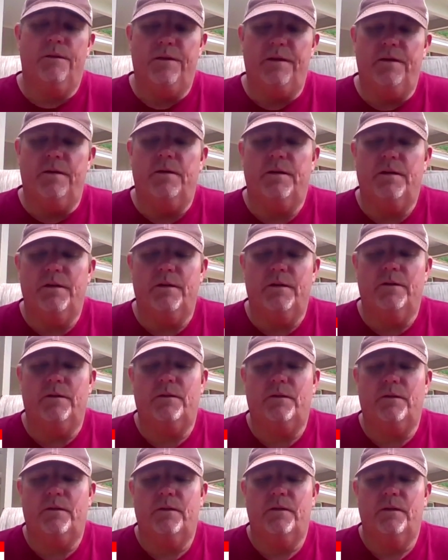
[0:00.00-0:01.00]
there
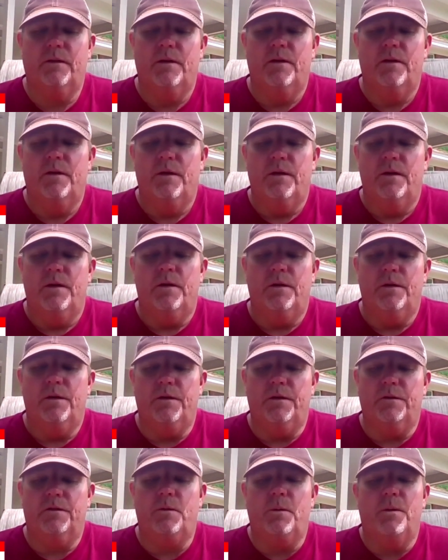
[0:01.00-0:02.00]
is
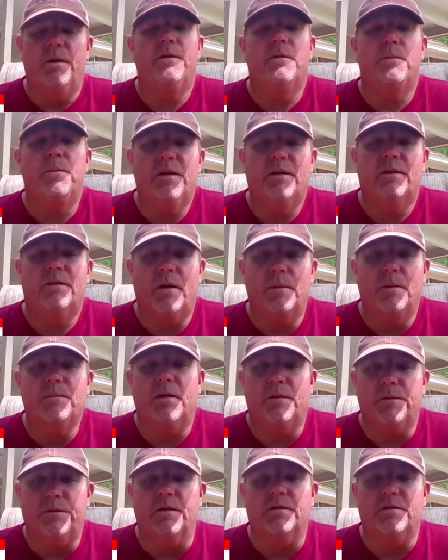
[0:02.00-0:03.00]
there's going to be some
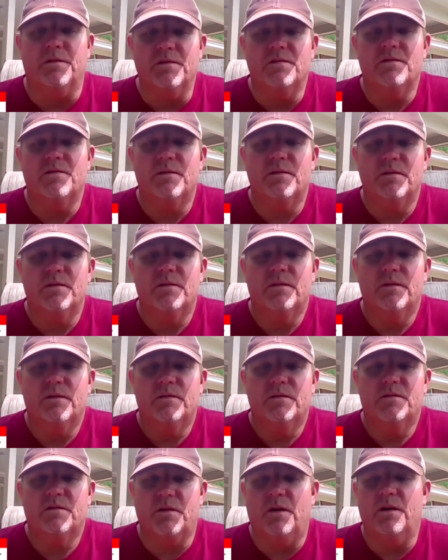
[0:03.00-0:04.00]
differences
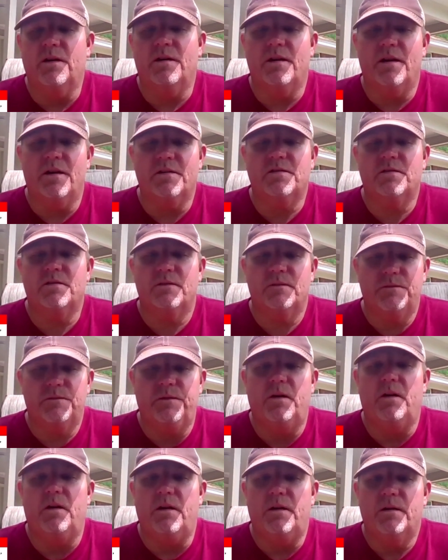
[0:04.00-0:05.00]
starting next
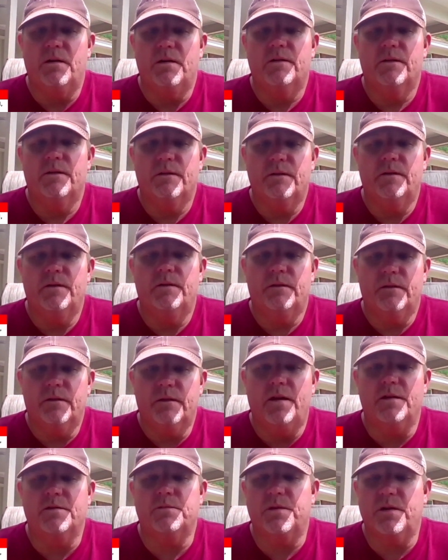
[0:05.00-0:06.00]
fall,
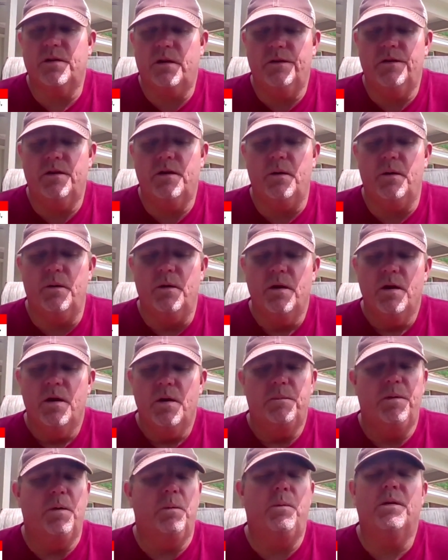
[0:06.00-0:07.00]
as we all know.
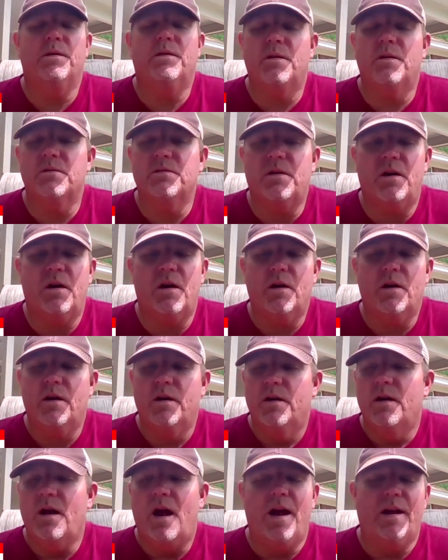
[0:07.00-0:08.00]
But what those are,
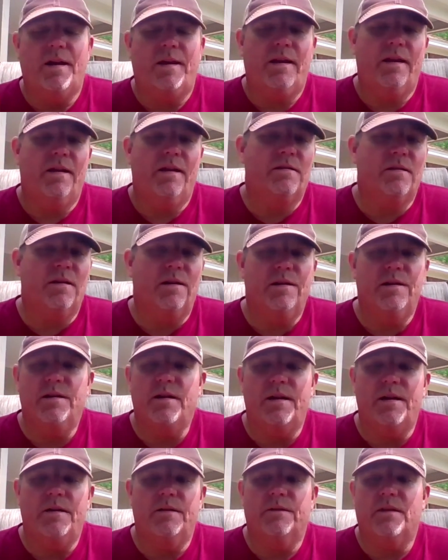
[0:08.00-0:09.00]
I can't tell you,
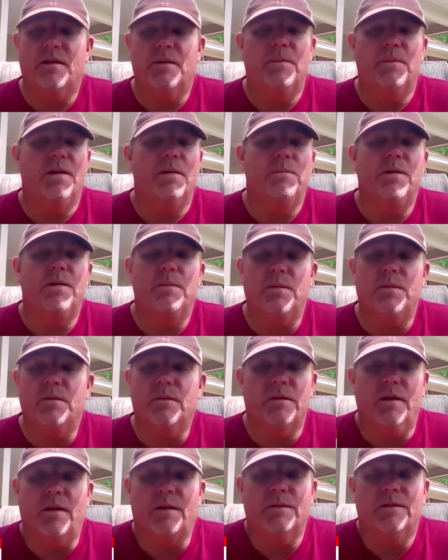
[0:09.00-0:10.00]
and I don't think many people,
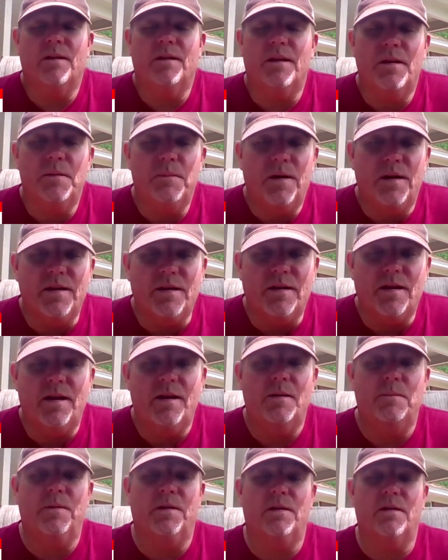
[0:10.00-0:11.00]
I don't think anybody
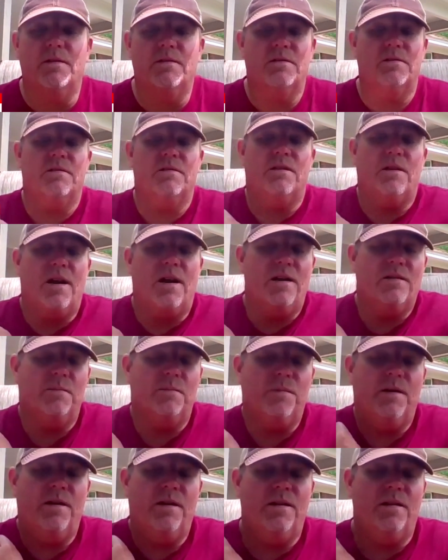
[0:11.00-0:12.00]
can because there
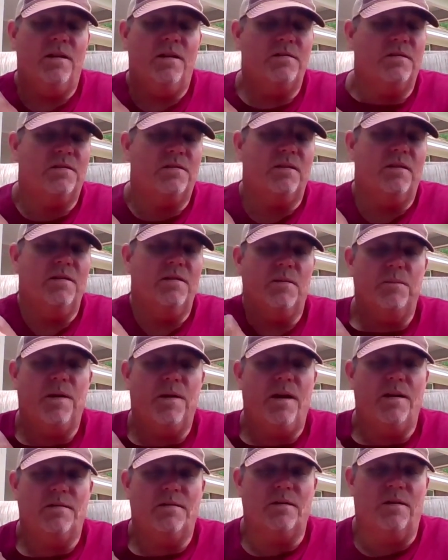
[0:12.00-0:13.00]
hasn't been any legislation
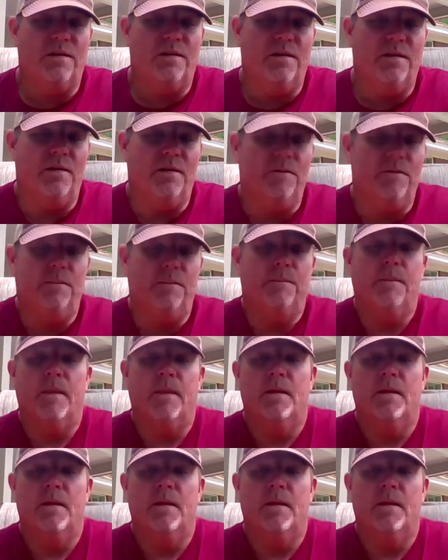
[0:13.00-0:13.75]
passed on any of it.